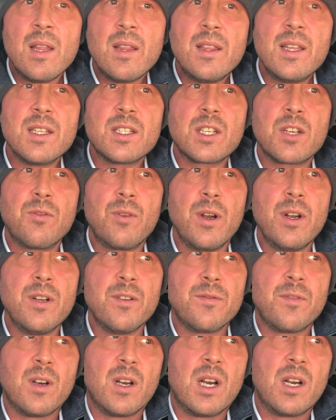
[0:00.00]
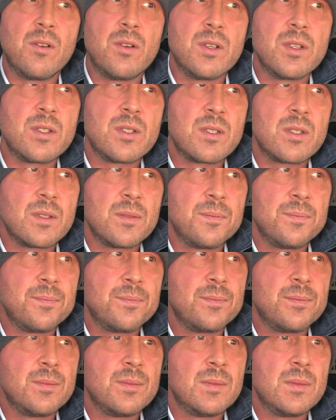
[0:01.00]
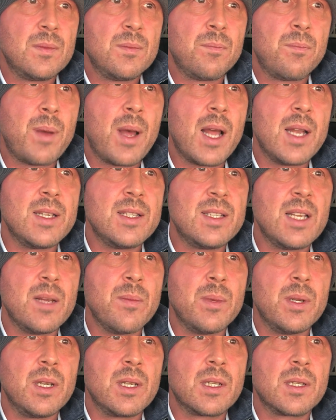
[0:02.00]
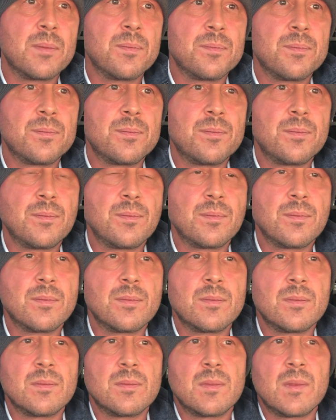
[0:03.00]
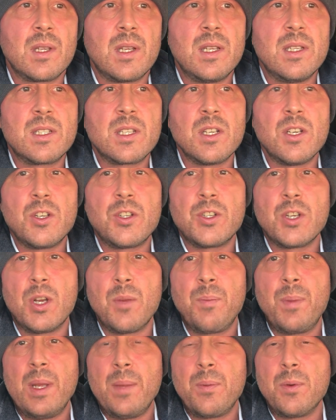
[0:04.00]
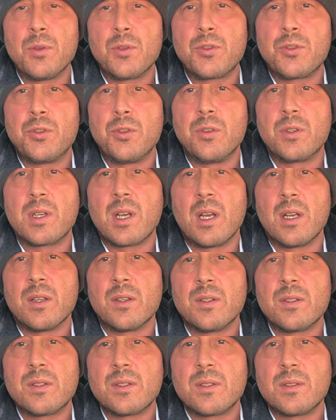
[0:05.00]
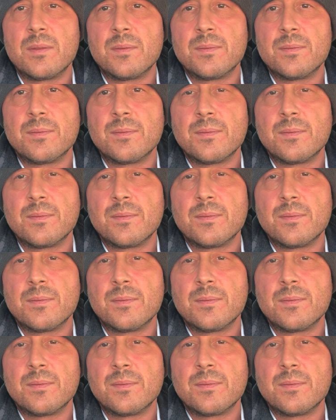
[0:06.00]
this coronavirus pandemic is going to show people's true colours.